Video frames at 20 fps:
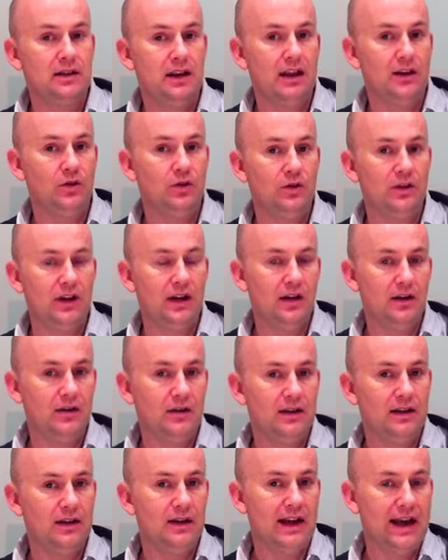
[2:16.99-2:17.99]
Then you
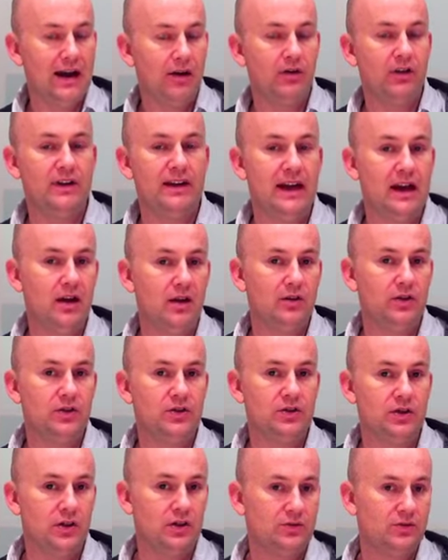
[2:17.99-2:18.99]
can narrow down
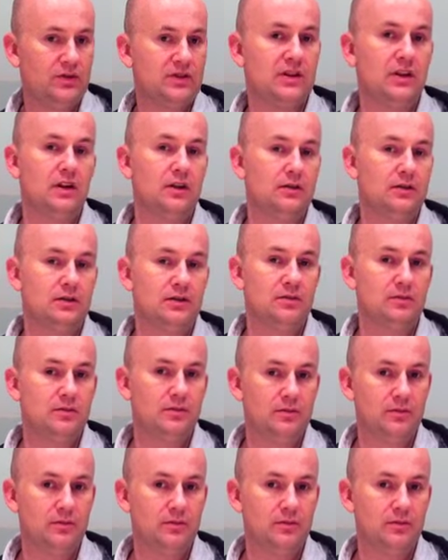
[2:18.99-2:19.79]
your search results